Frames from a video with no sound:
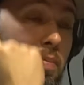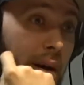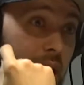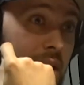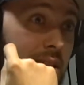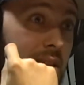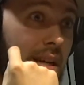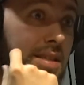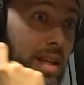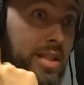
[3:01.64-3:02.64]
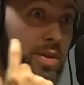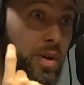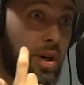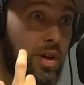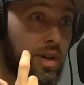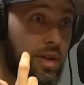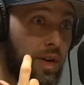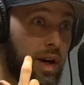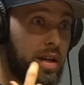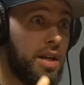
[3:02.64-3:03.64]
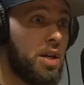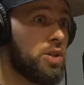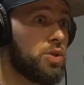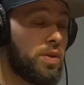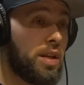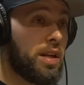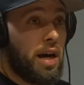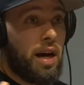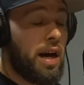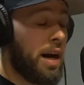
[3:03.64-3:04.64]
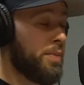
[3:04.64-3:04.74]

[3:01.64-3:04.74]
it would bite into that shit, and that shit would hurt, right? So then.